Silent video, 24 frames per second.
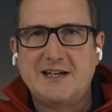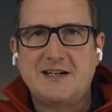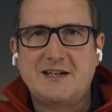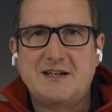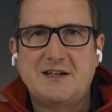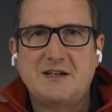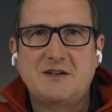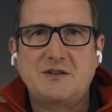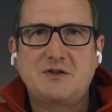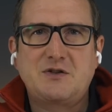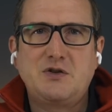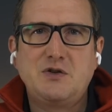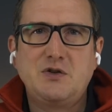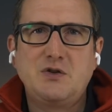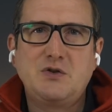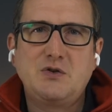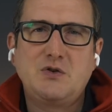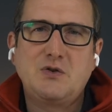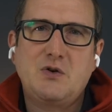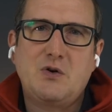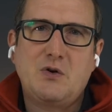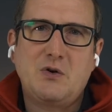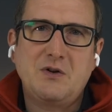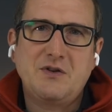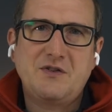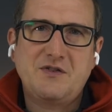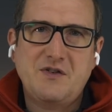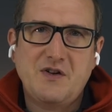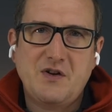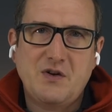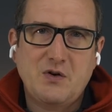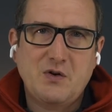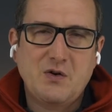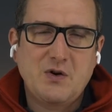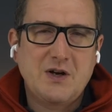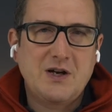uh, to
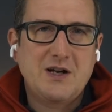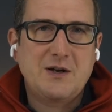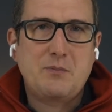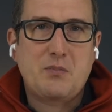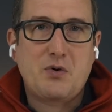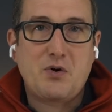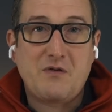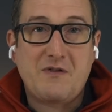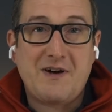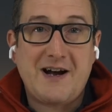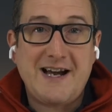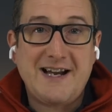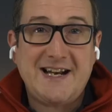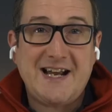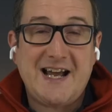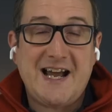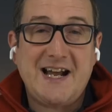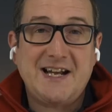also provide